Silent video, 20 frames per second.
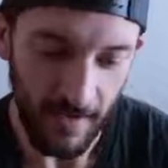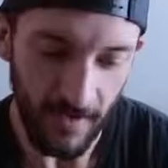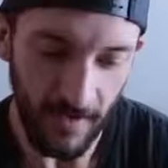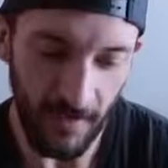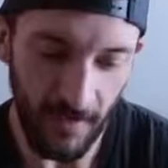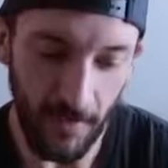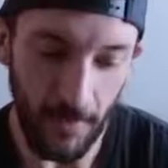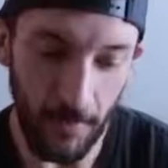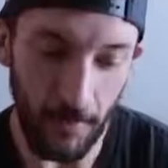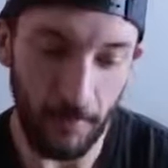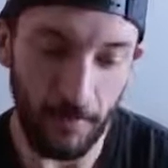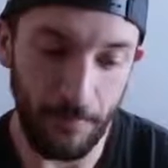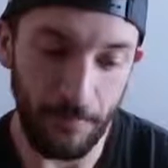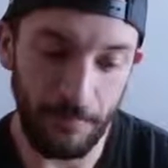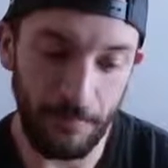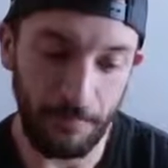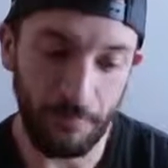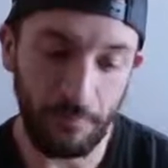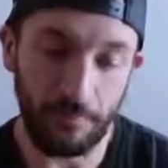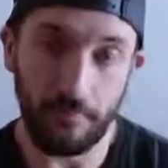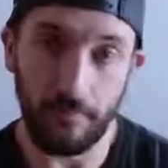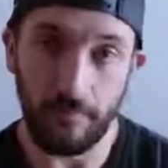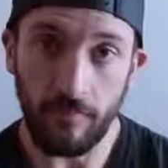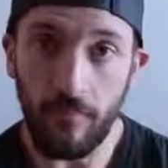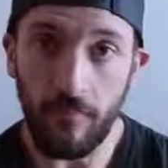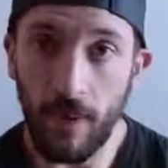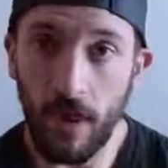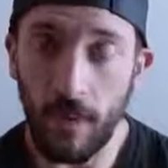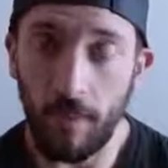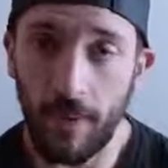But
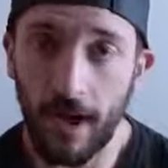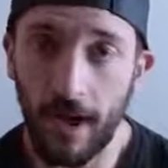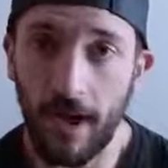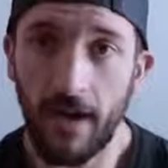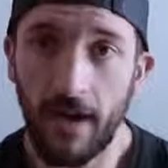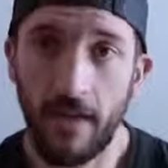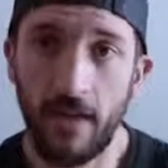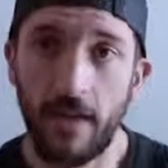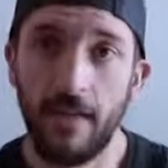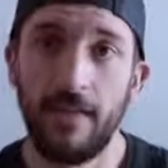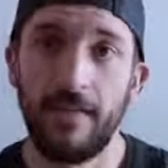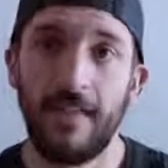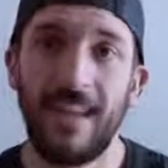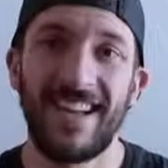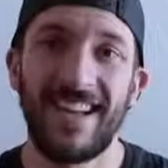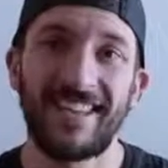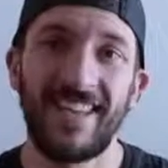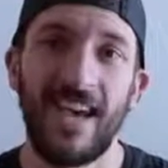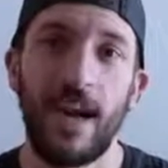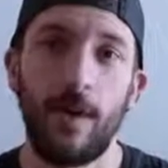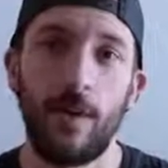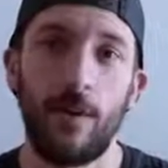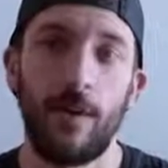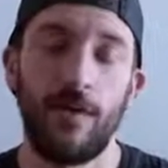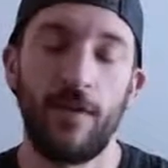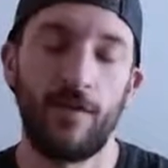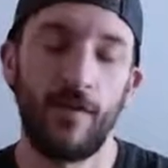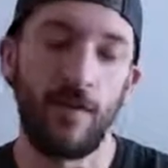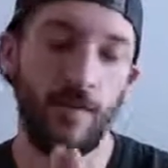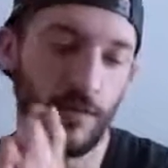that's how I
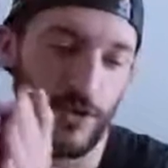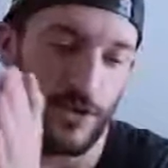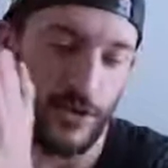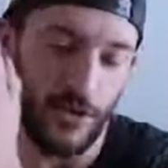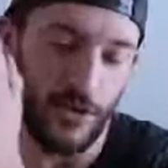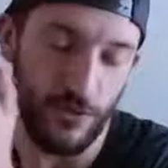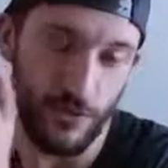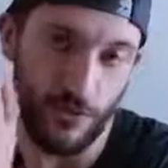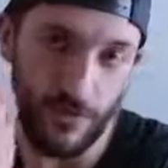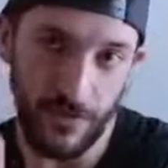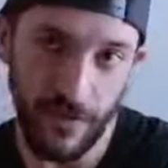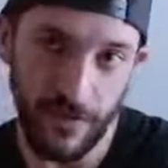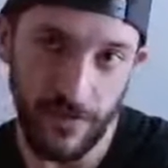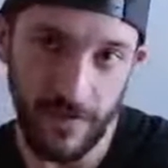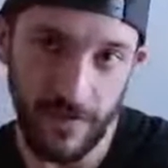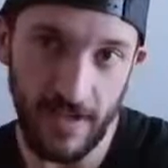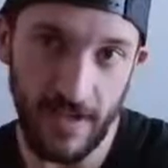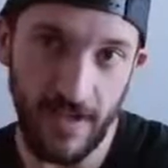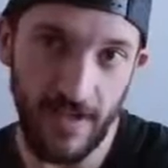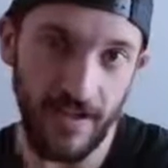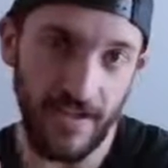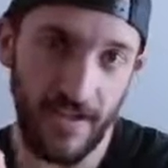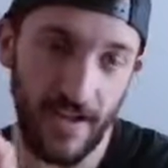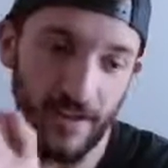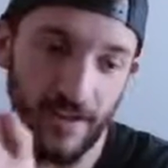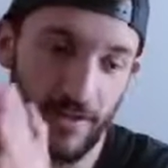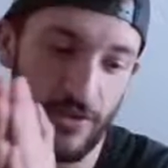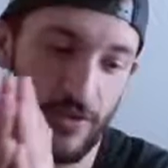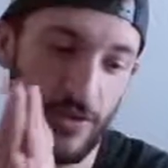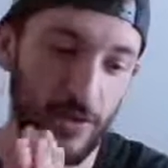went from 250
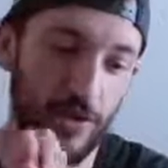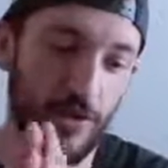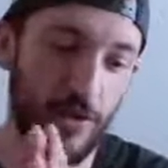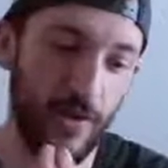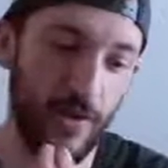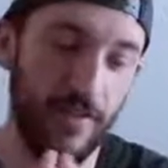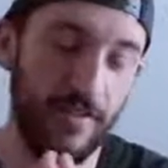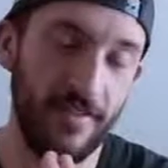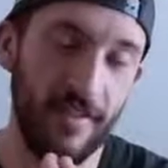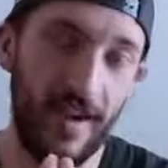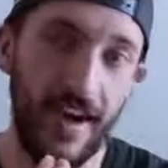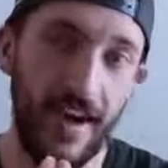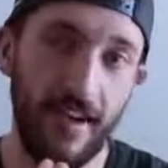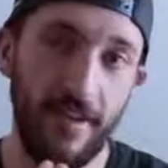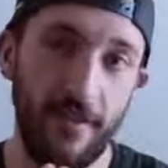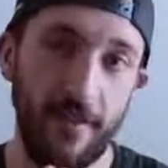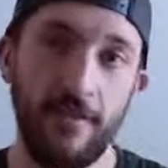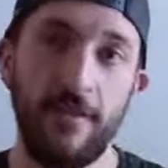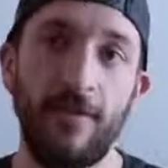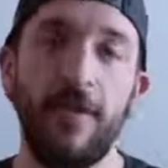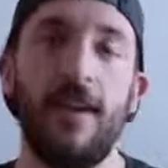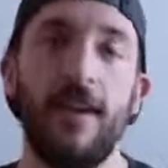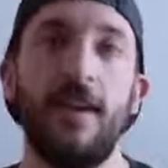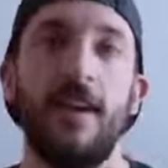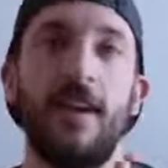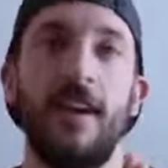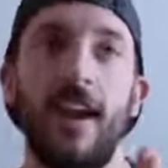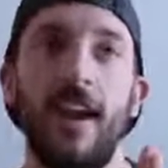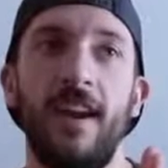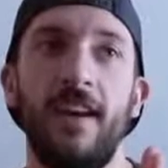down to 225.
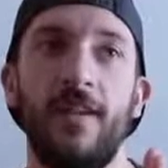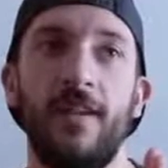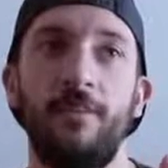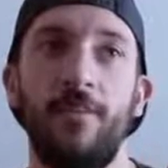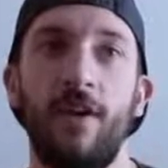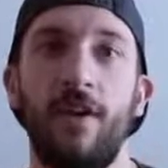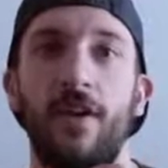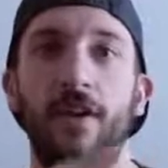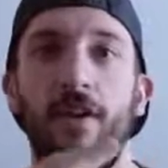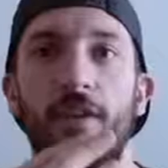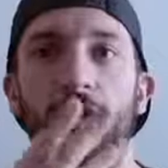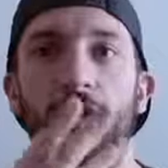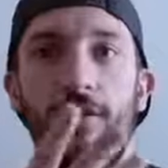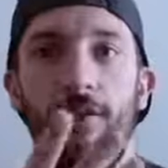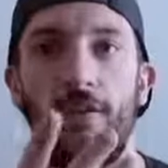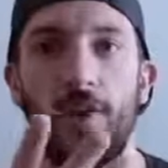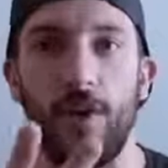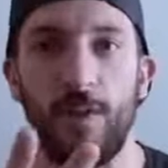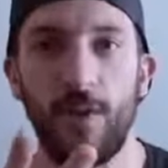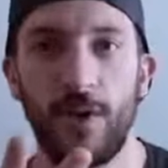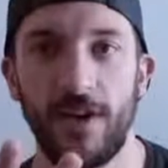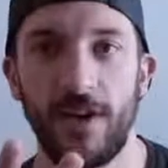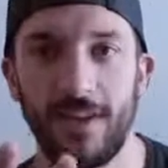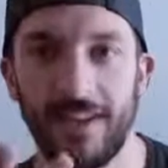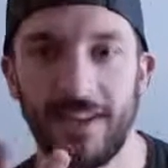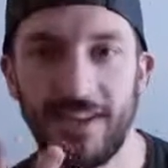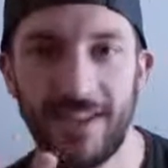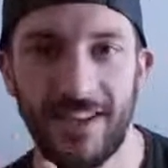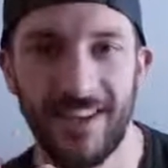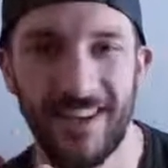And in part 3, we're gonna
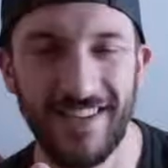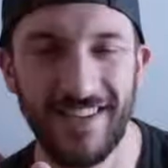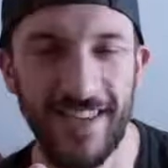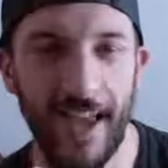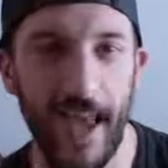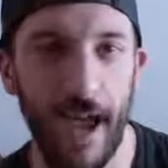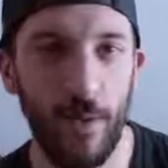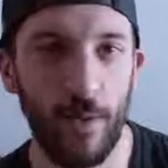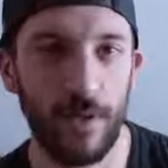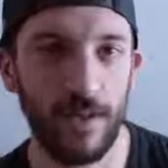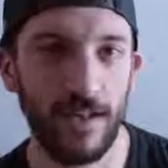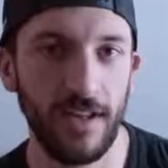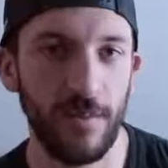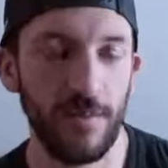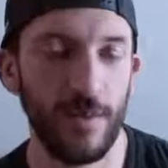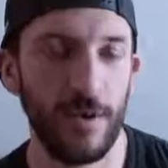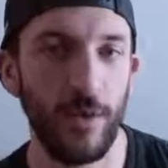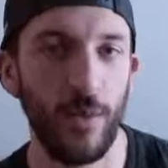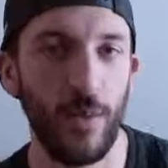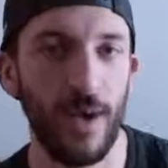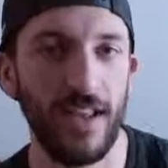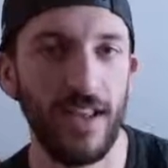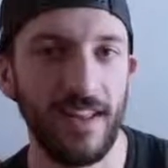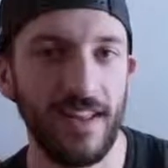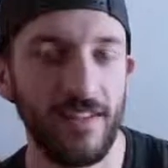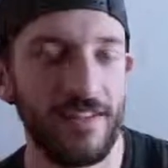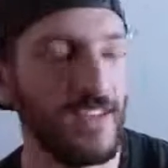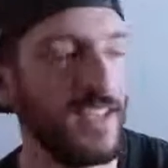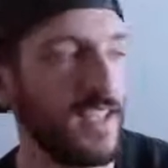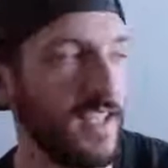discuss how Olympic
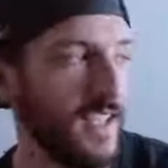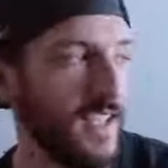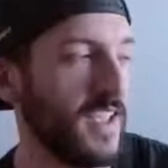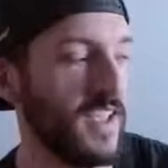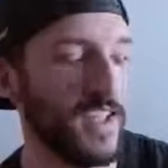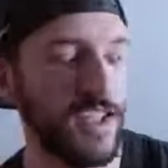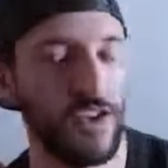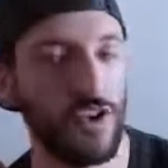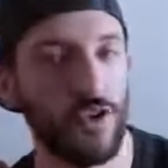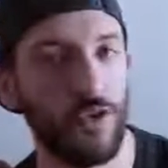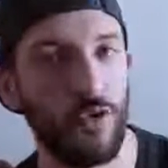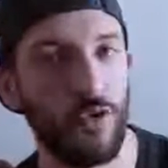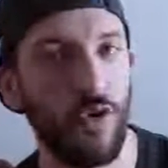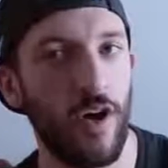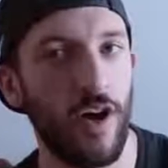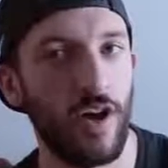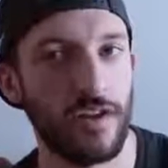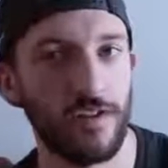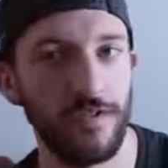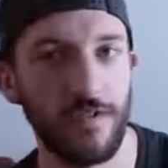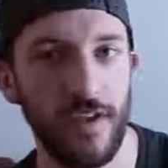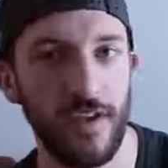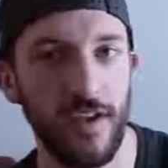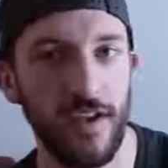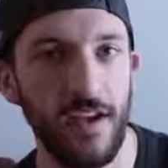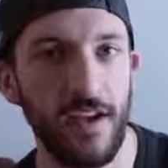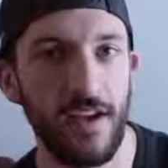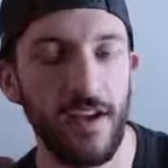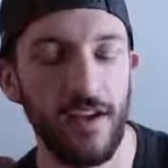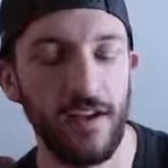weightlifting and
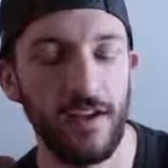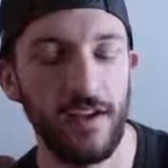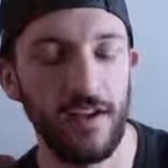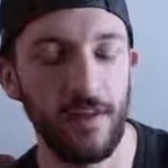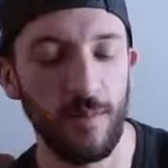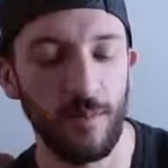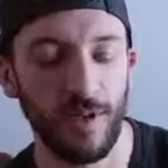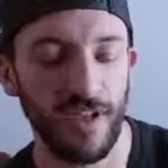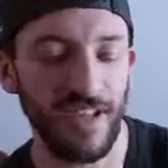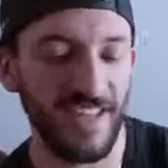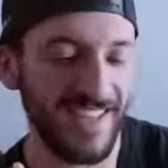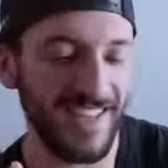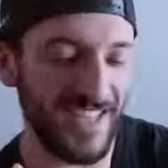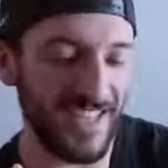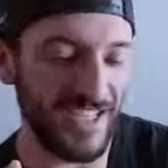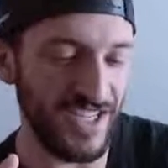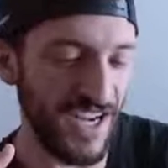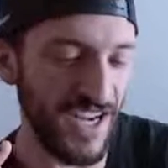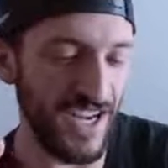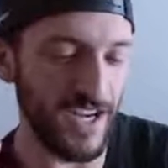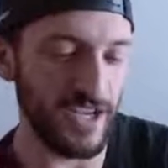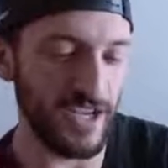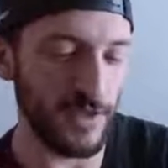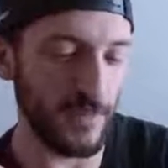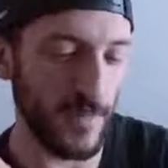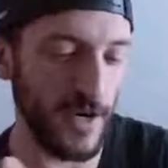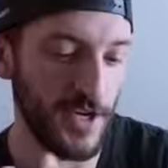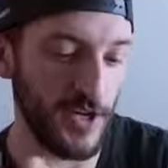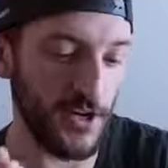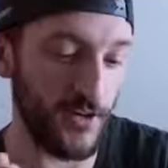CrossFit completely
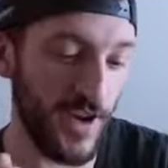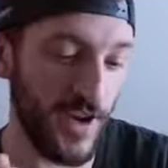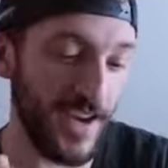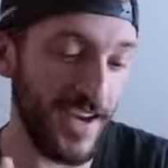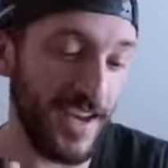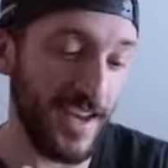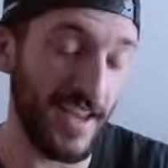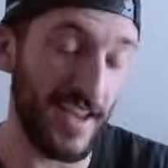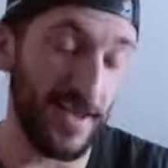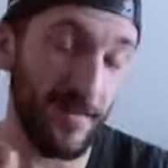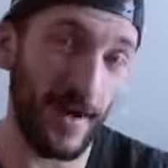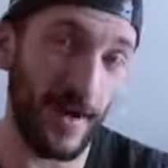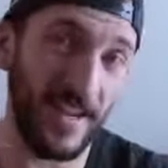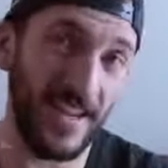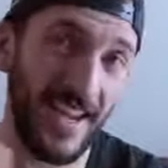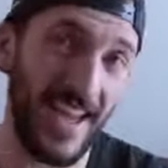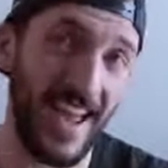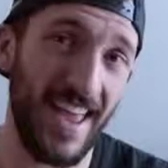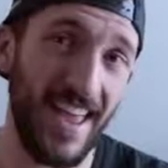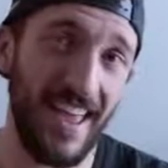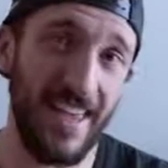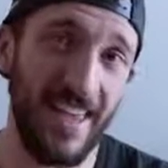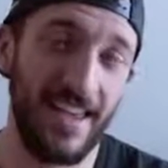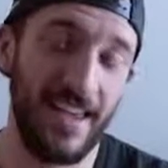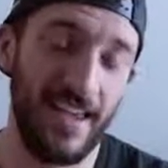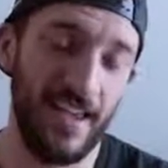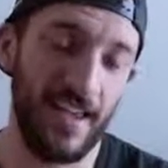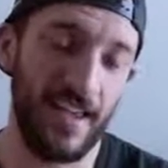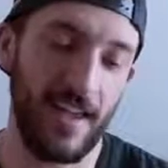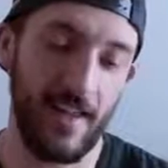changed my training, my diet,
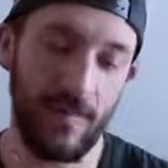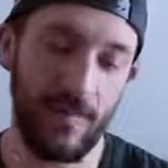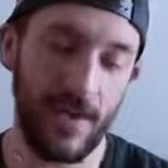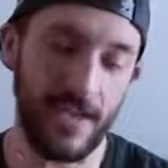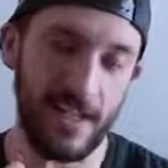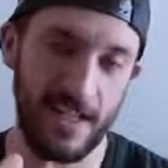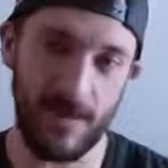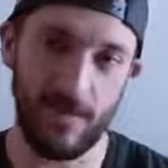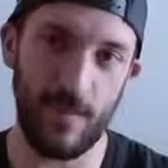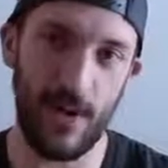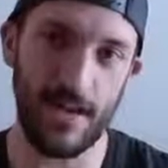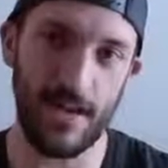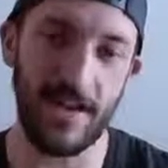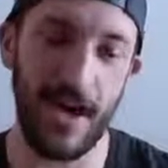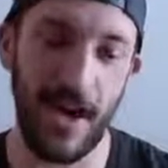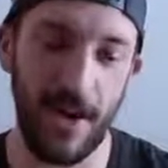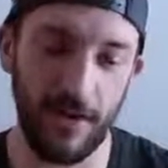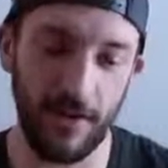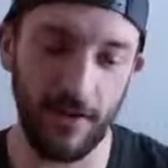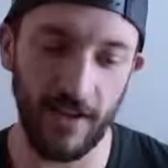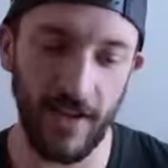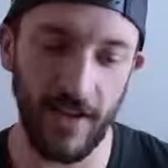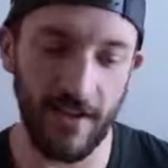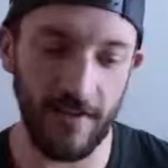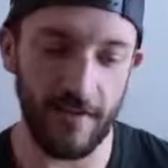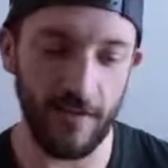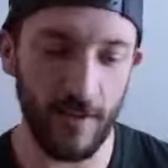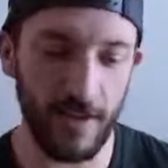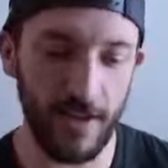and basically my entire life.